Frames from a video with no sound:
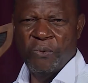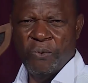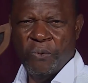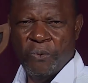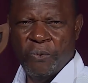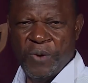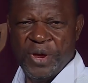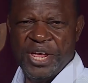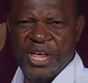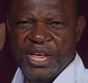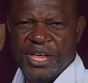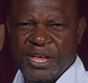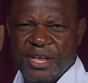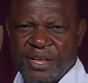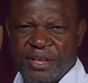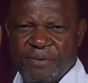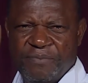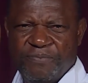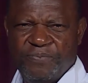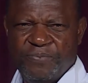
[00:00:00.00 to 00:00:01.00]
We,
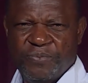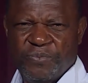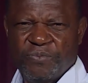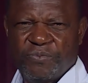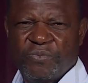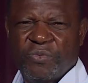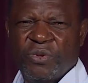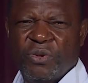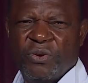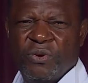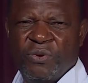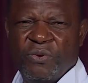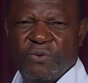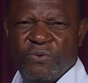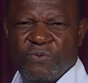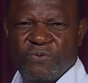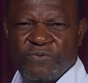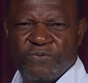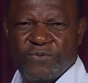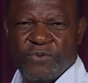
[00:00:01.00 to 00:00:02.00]

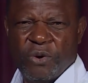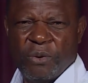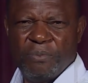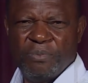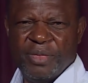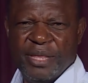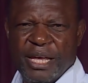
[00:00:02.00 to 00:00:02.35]
from